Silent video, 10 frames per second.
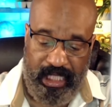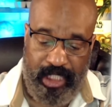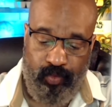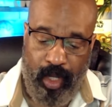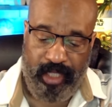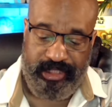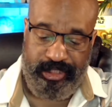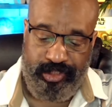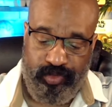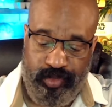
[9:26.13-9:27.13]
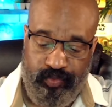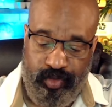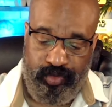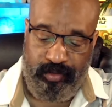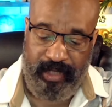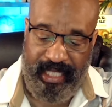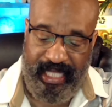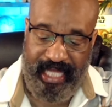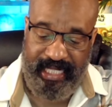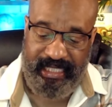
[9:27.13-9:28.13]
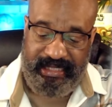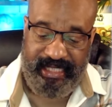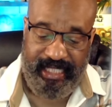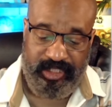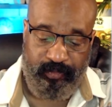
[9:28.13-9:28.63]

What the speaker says: He walks into a room and he sets